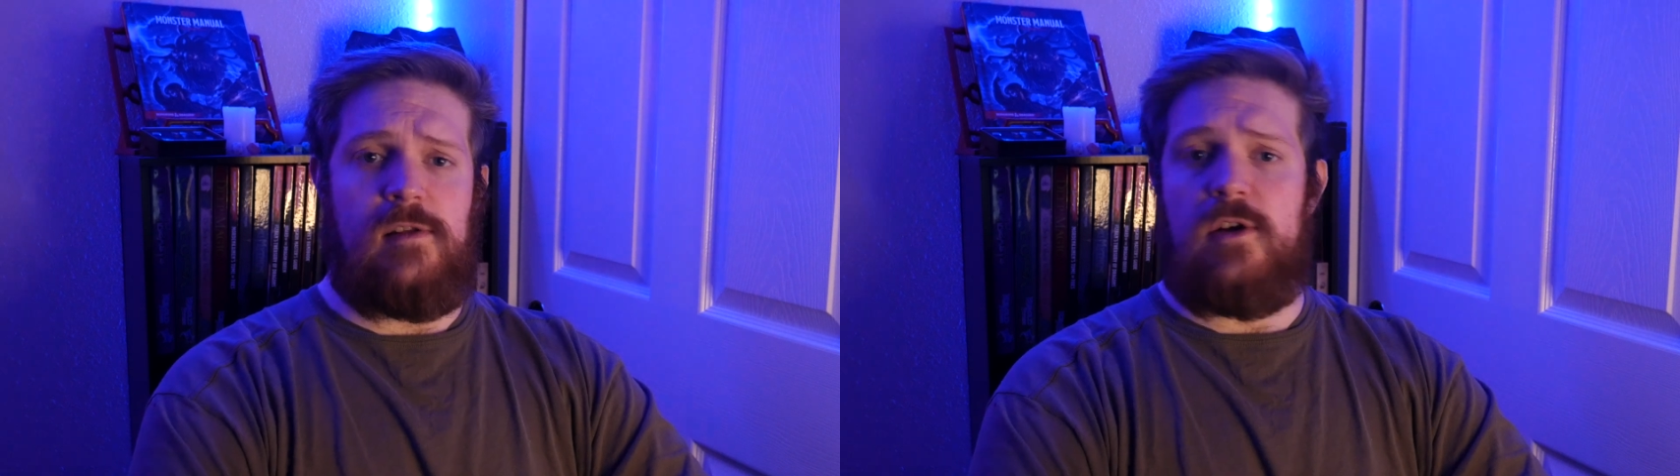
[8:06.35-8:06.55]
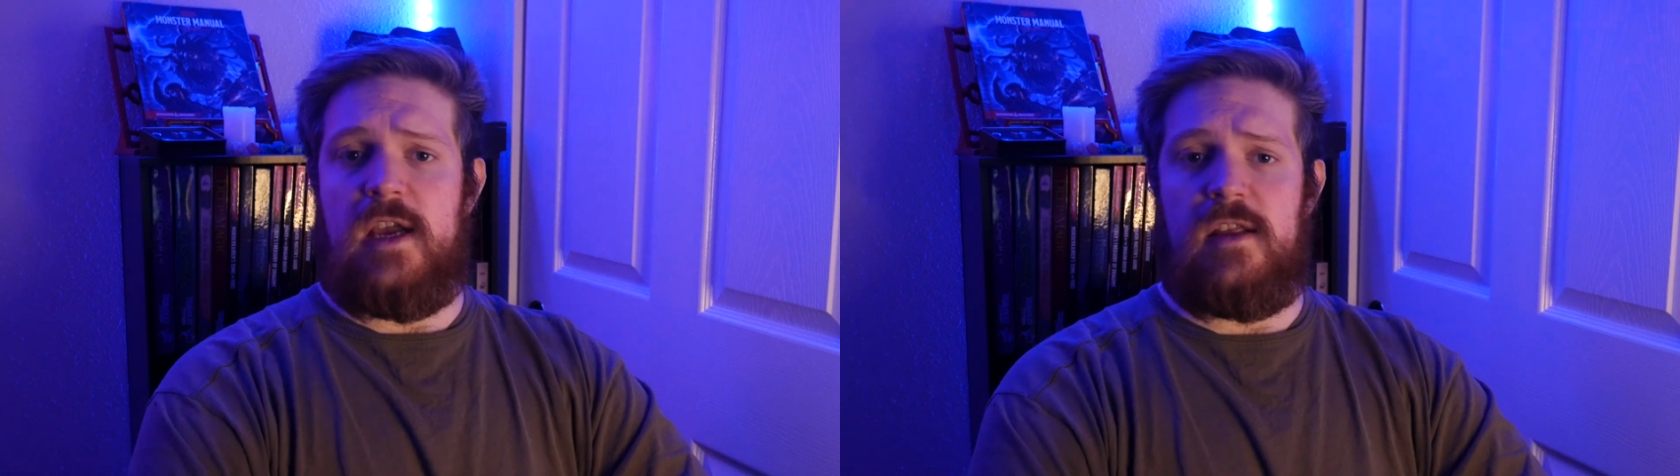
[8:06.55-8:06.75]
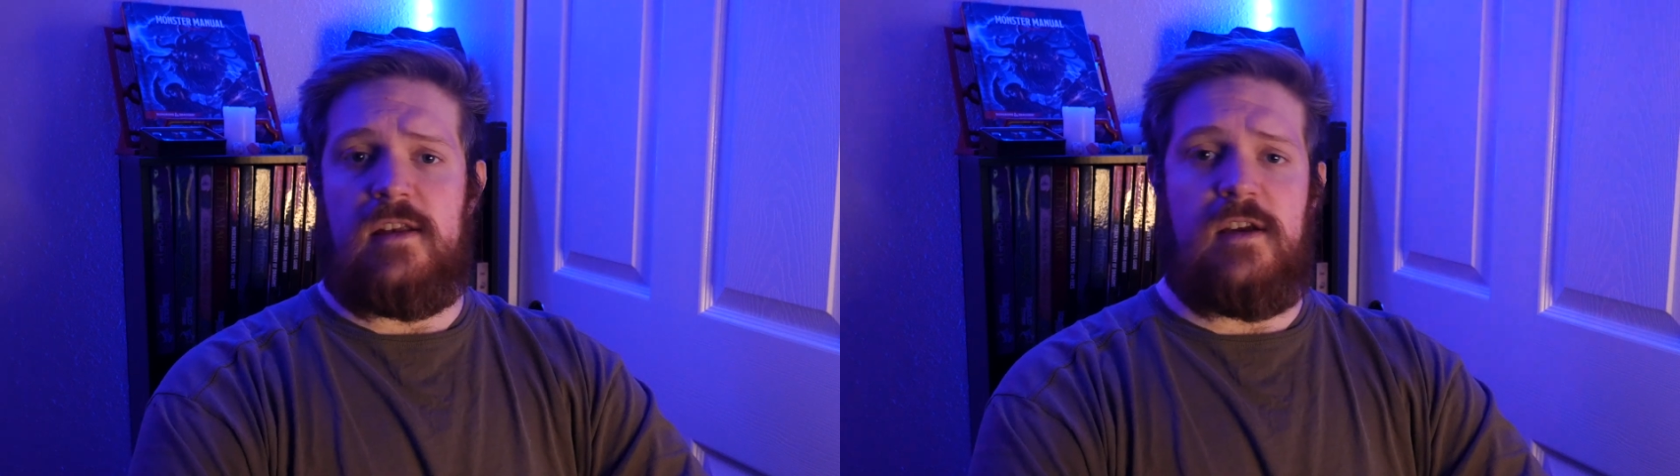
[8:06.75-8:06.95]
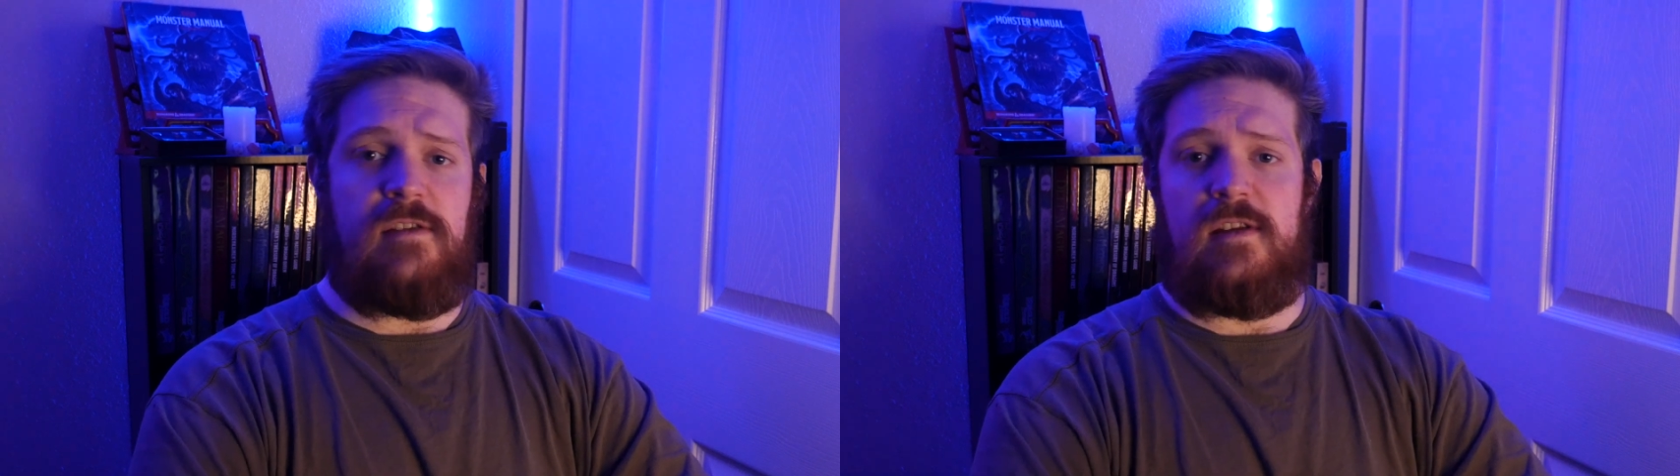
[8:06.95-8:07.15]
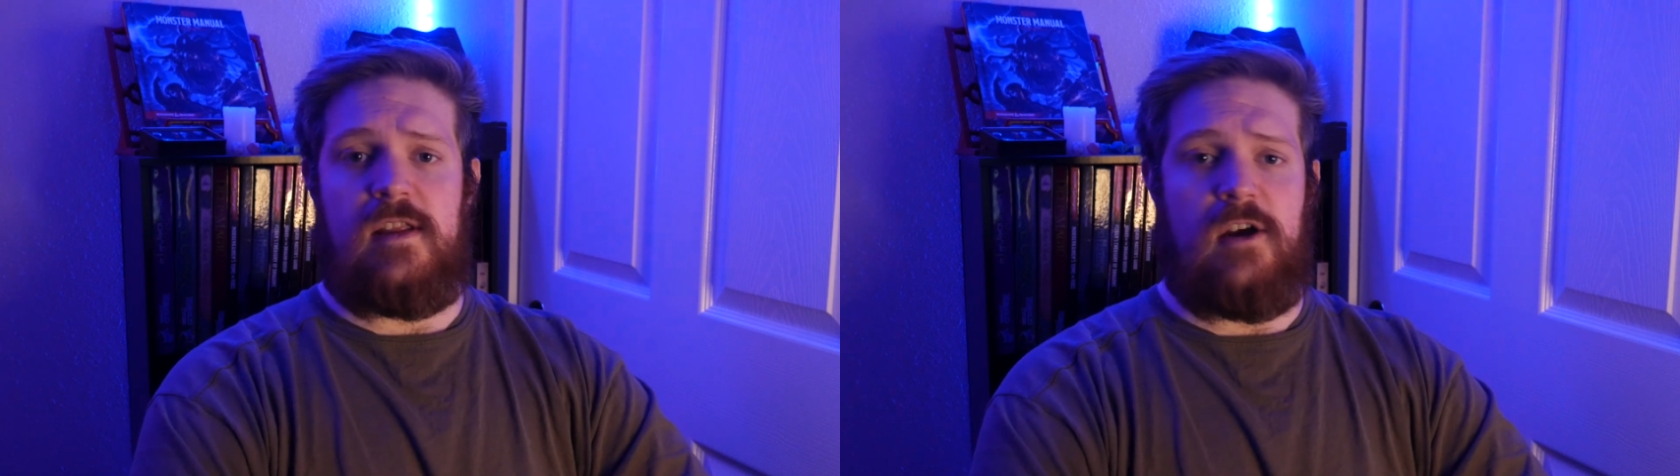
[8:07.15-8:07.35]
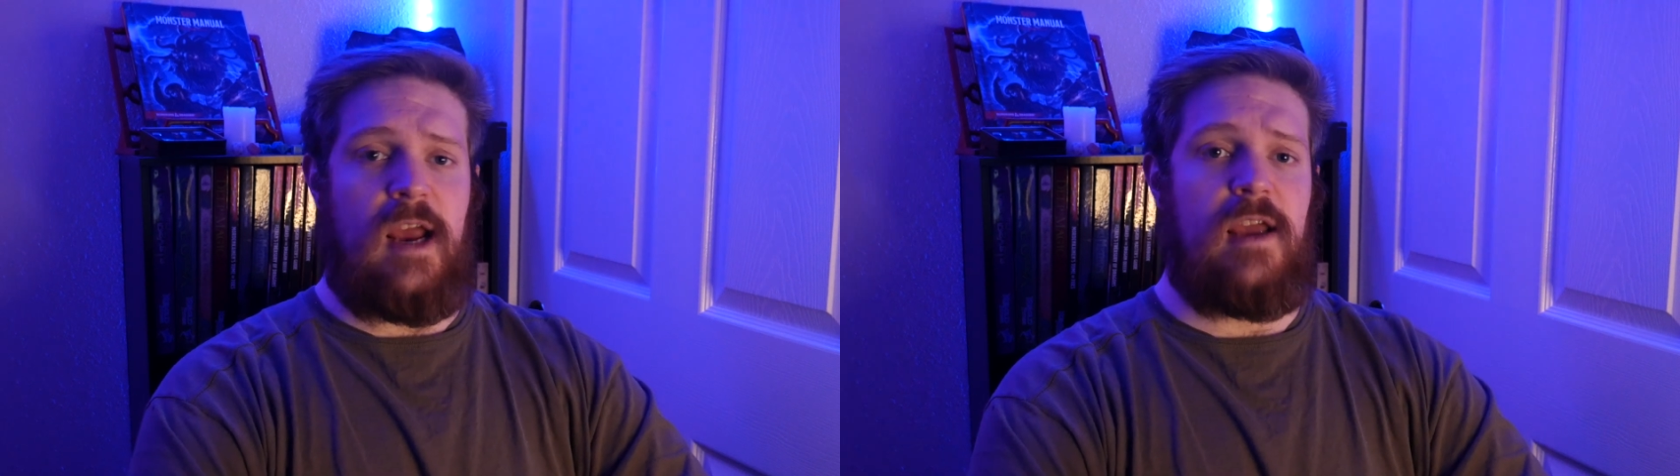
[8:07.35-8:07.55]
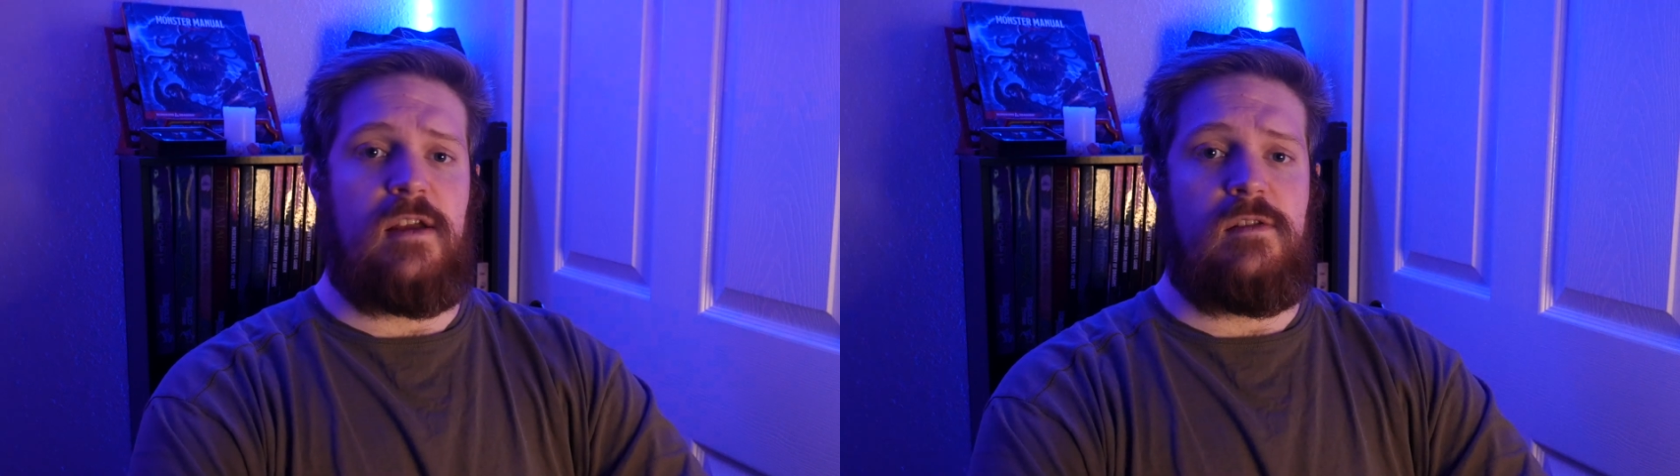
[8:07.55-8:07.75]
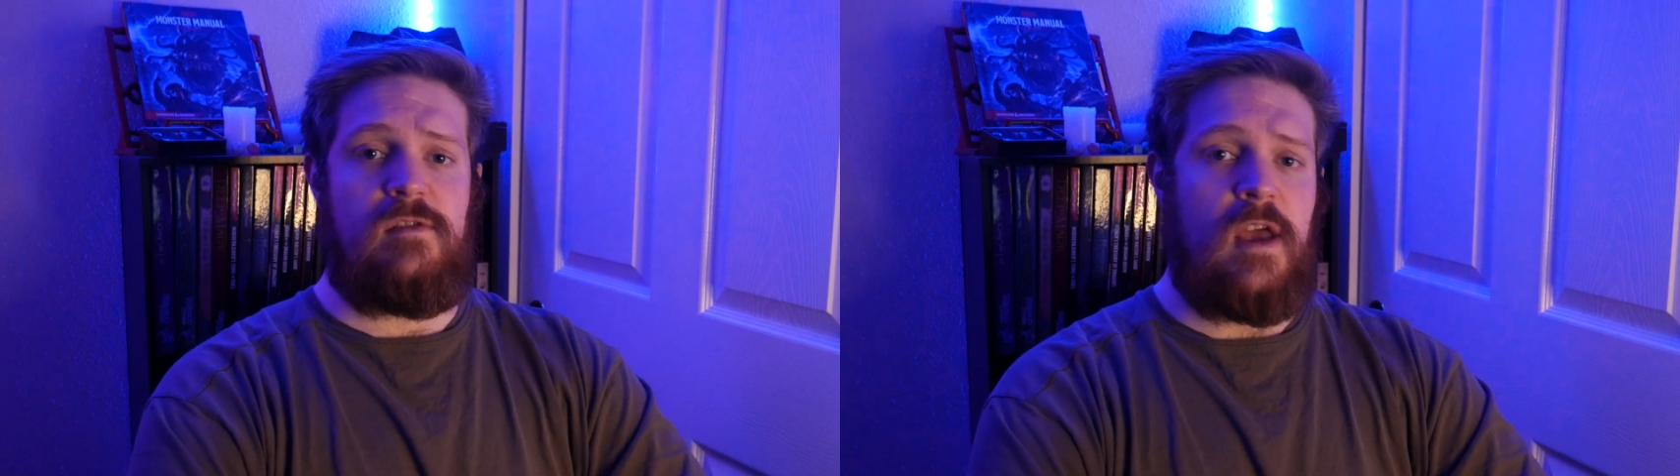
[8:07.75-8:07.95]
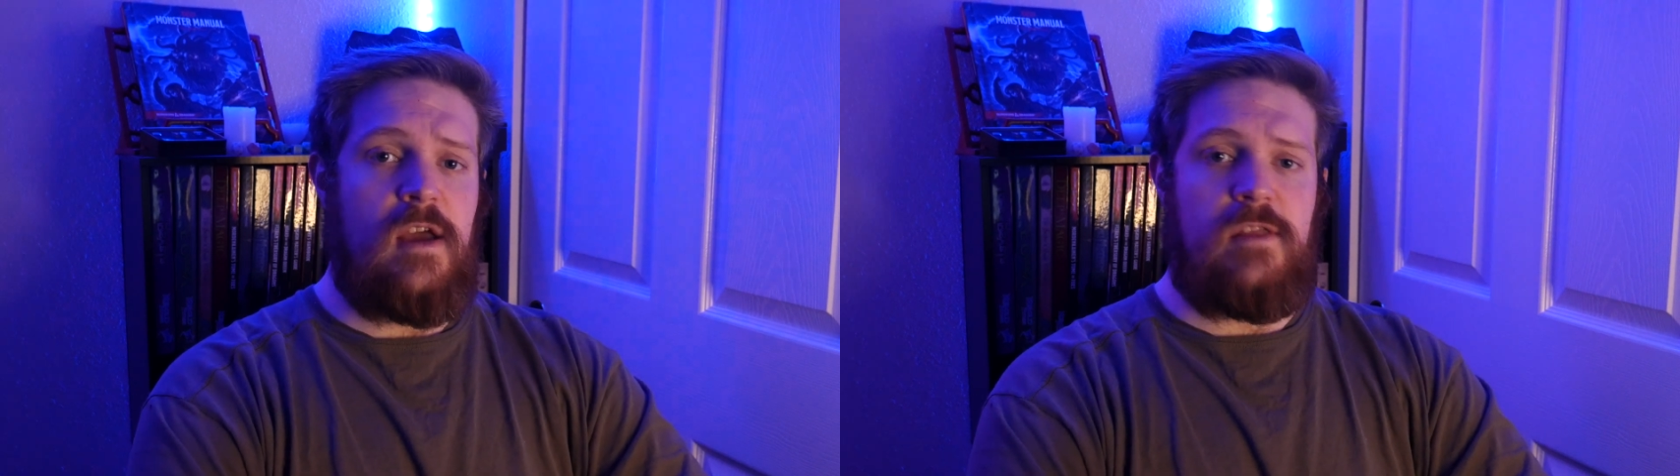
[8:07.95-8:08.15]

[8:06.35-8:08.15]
looking at the dust in their hands,